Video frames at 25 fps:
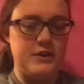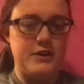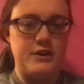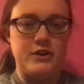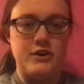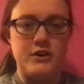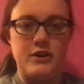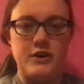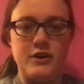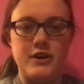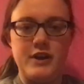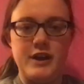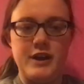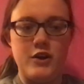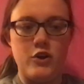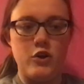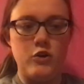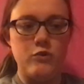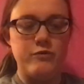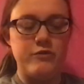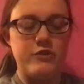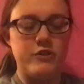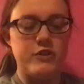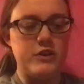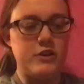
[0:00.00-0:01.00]
All right,
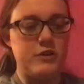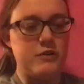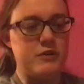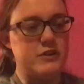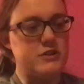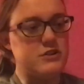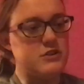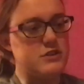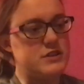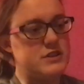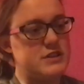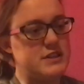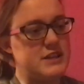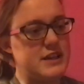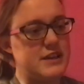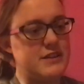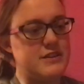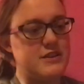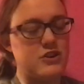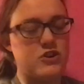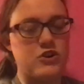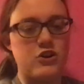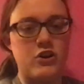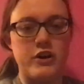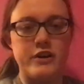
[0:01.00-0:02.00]
hopefully you understand the
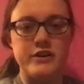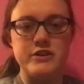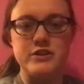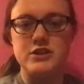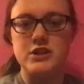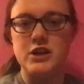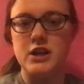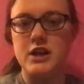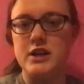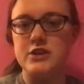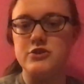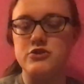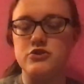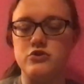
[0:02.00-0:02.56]
contrast.